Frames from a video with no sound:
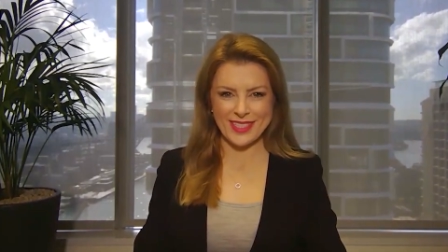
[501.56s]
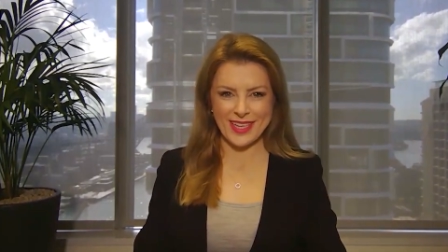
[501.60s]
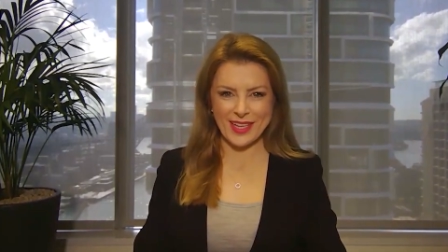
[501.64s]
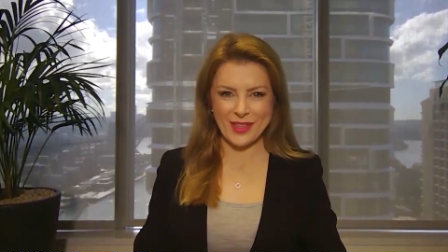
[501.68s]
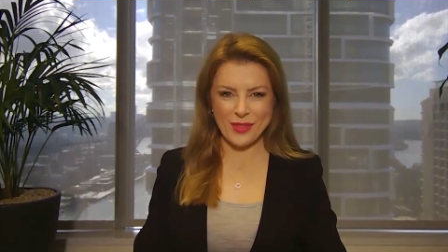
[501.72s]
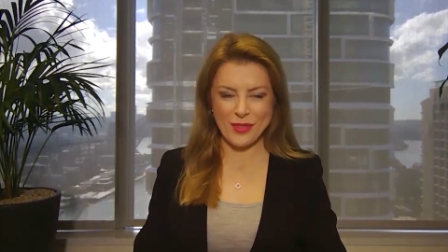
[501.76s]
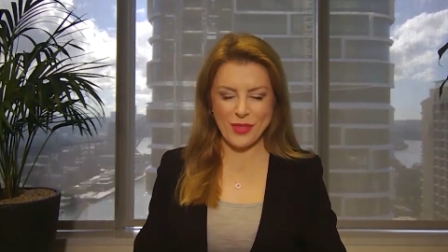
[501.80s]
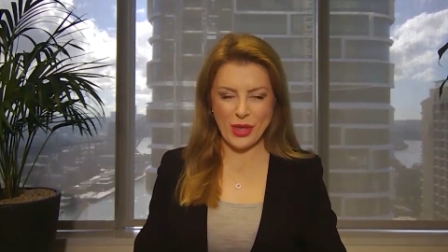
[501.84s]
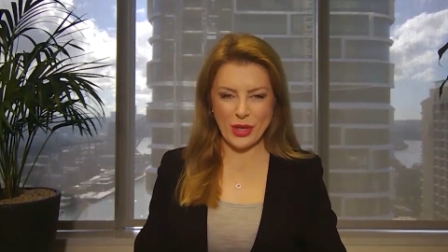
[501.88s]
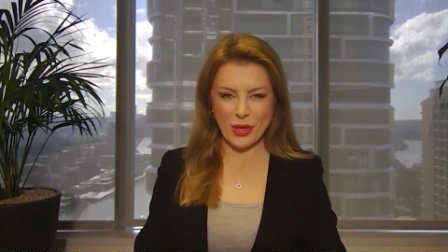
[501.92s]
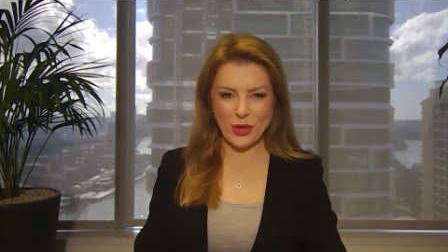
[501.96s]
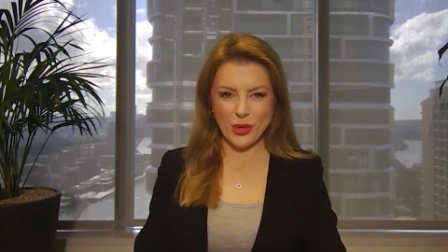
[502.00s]

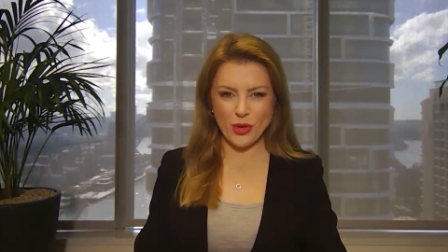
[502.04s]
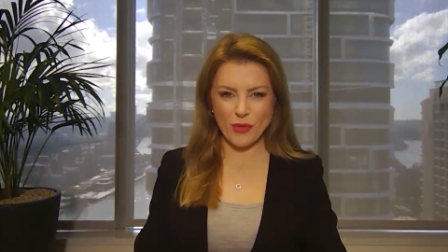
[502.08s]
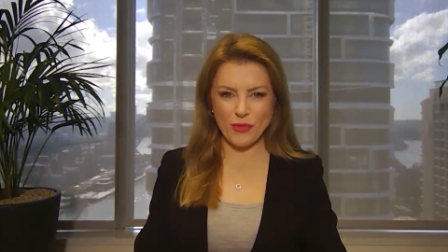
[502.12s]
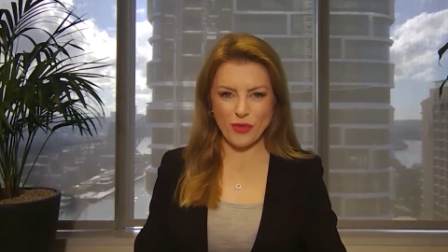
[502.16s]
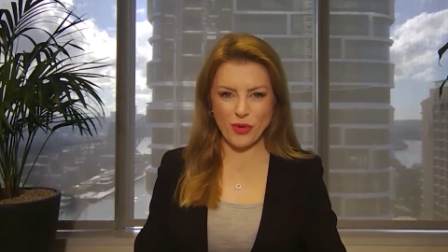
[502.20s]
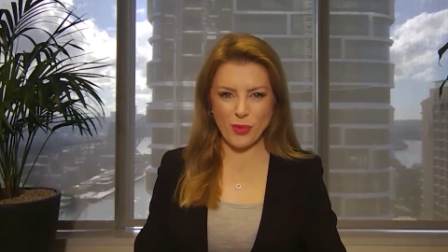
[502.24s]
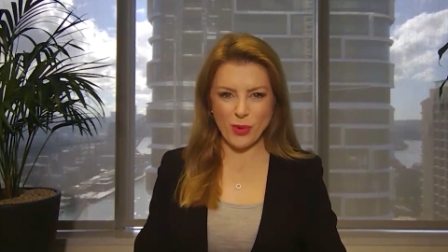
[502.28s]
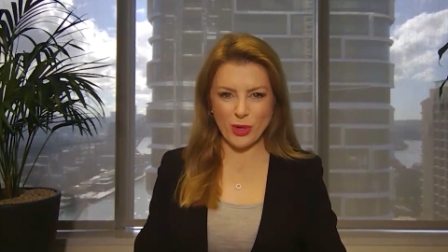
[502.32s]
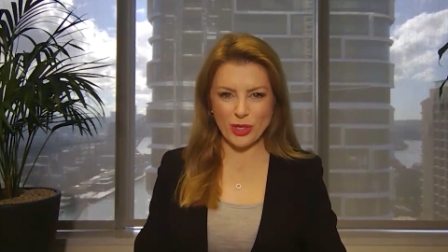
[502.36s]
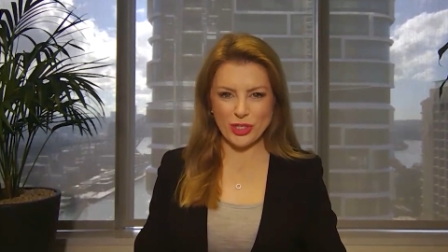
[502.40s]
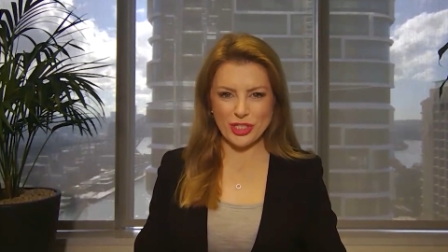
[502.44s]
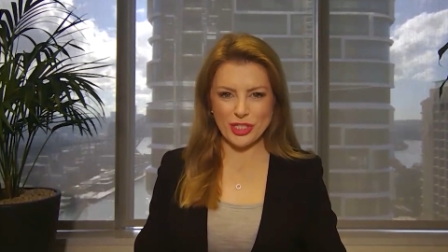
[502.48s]
And thank you for
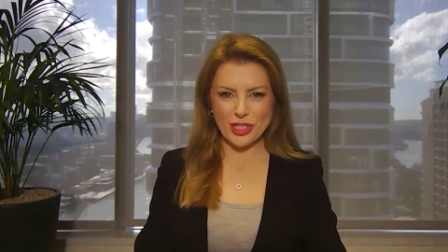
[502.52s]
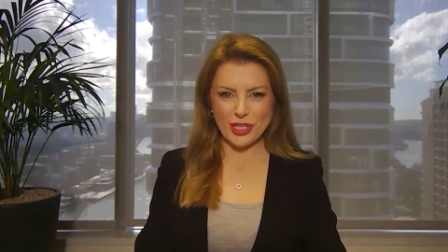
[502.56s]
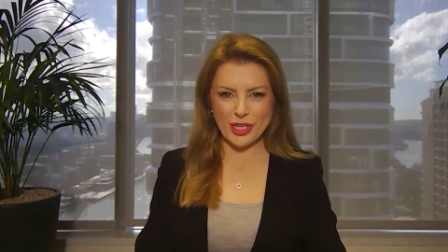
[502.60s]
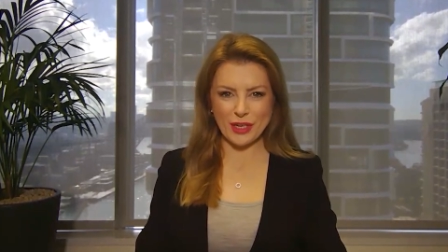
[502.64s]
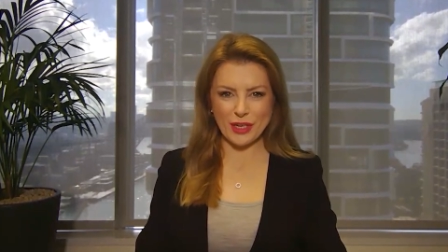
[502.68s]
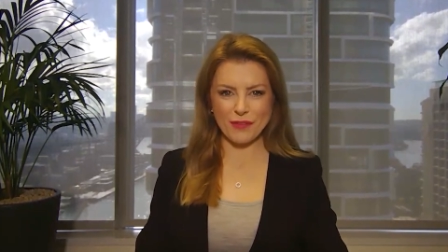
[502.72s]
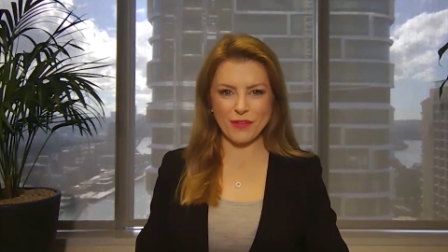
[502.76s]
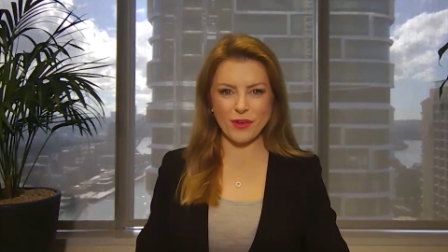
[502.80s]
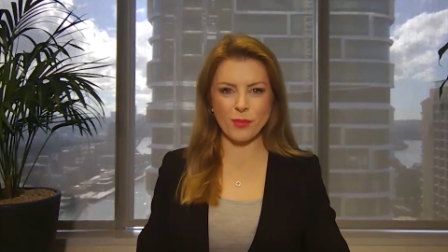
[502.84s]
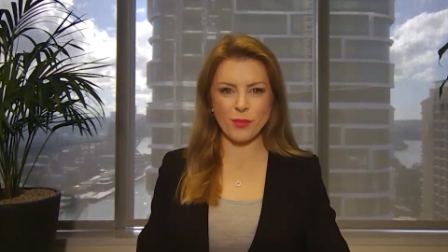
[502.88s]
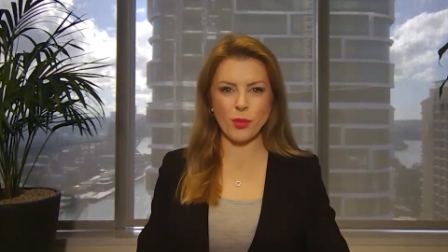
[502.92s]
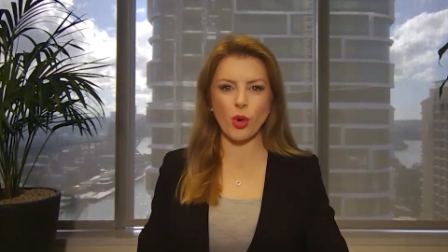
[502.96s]

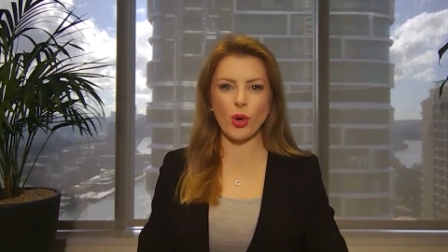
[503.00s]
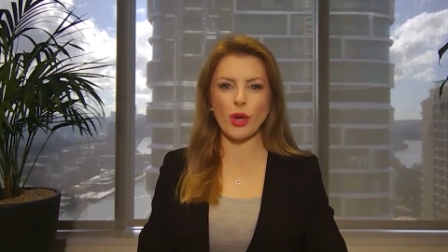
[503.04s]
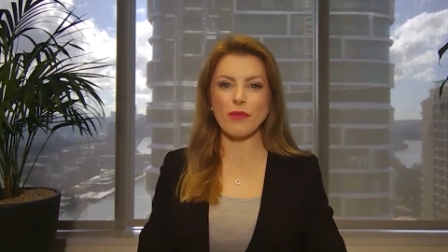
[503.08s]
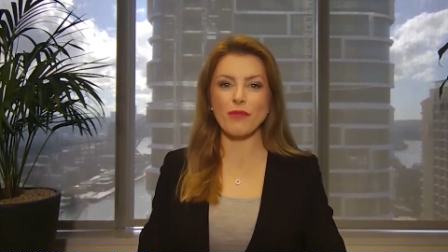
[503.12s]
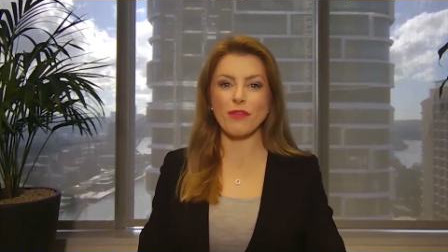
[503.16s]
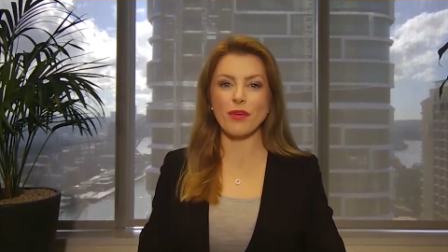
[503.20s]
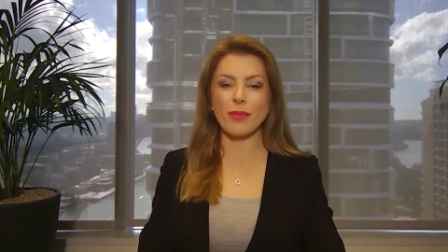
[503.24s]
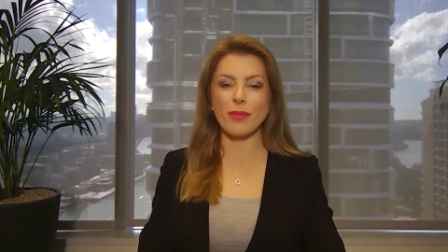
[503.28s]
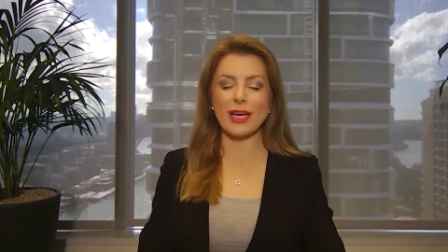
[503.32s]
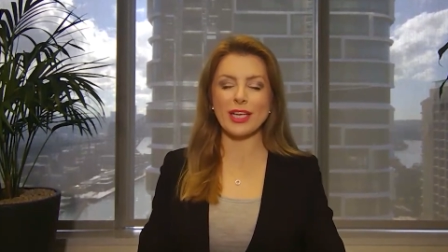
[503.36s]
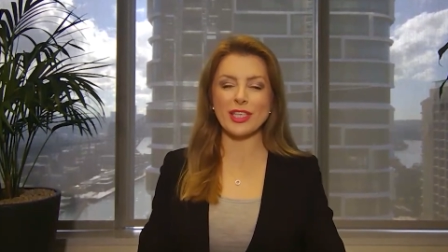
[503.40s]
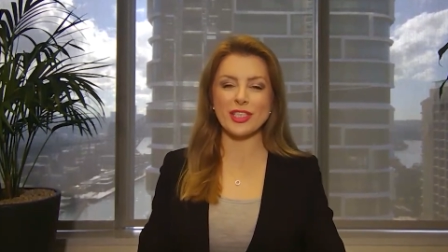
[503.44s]
watching. For more
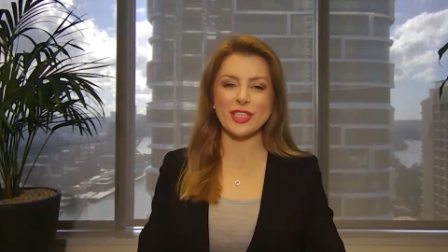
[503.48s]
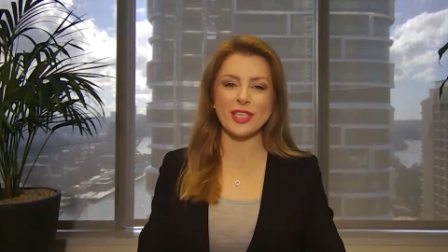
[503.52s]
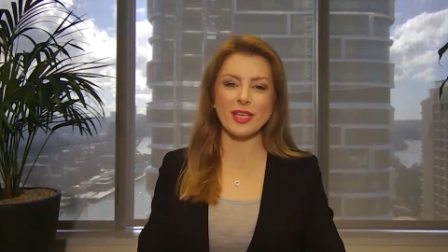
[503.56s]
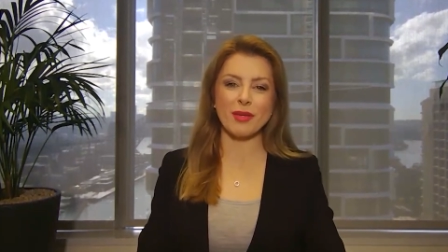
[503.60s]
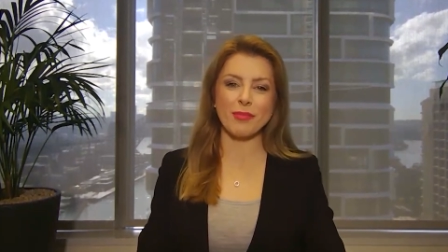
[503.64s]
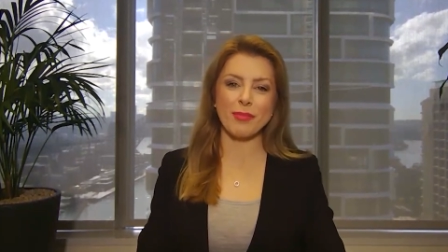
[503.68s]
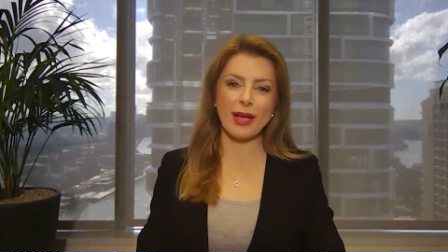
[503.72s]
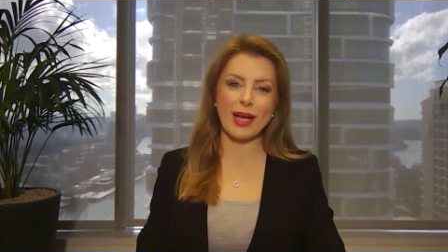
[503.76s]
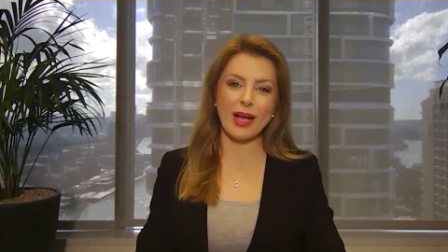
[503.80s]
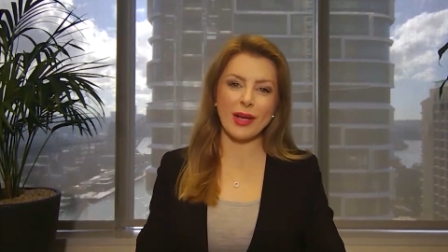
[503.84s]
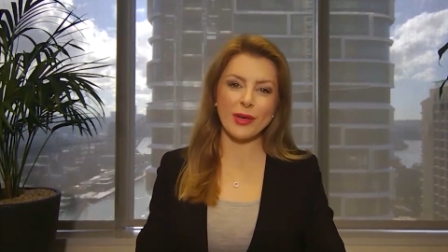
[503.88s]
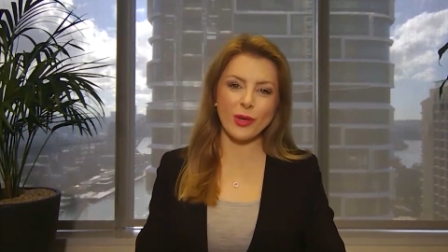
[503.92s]
information
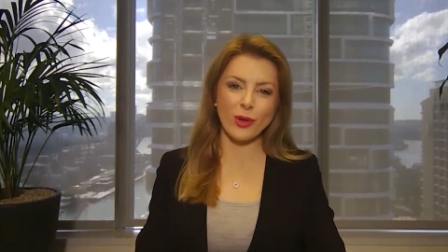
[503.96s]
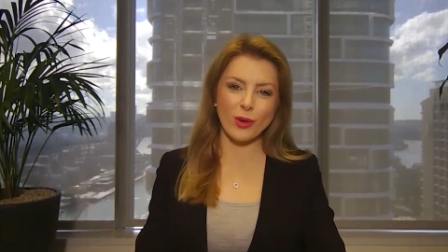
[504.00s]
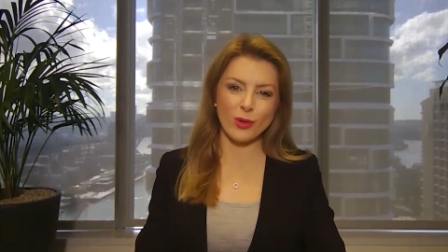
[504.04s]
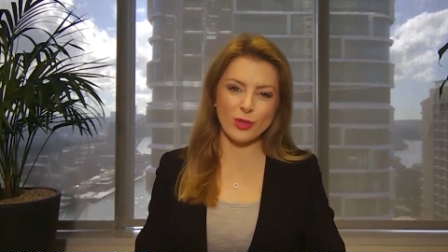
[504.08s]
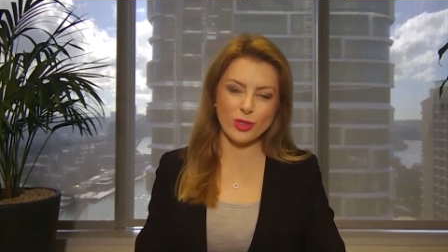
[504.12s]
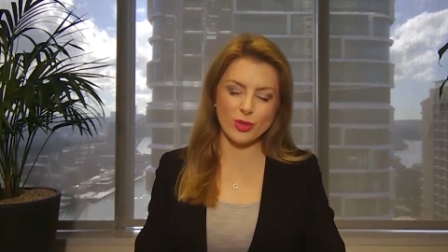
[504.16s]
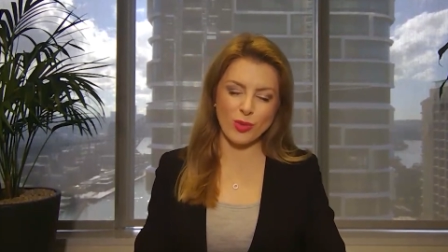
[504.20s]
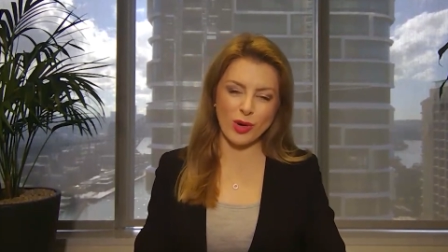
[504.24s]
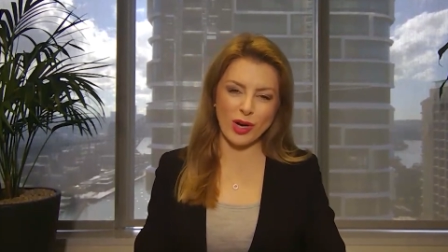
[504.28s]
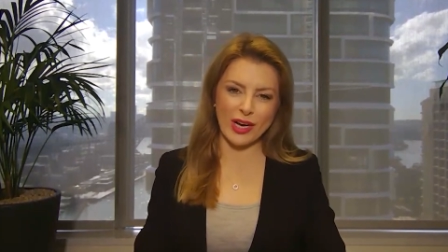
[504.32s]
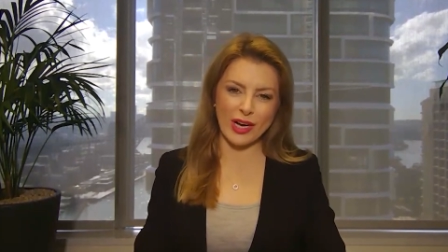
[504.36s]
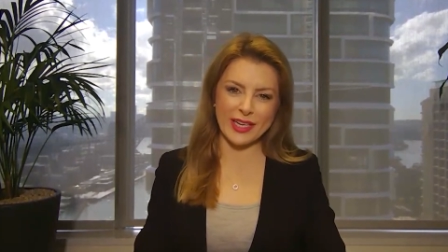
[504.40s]
about
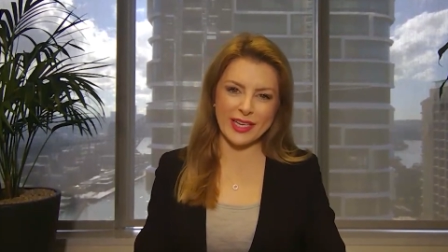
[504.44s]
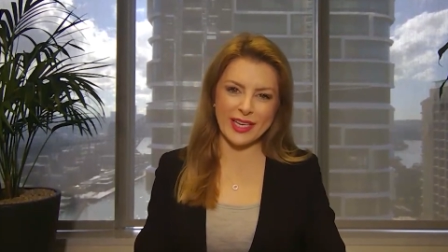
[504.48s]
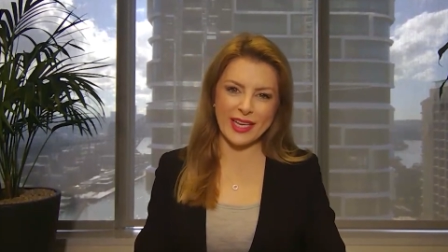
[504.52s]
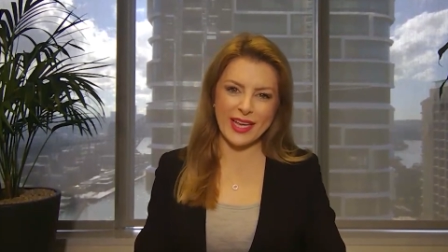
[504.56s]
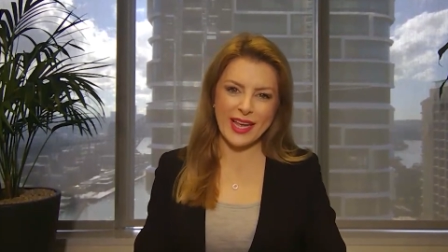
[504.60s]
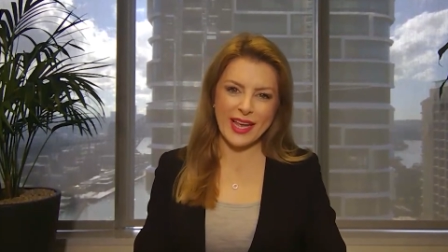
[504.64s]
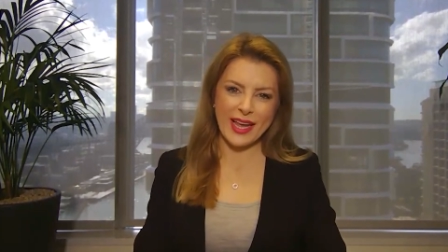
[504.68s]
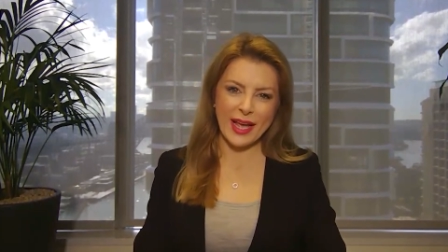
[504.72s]
Auswide,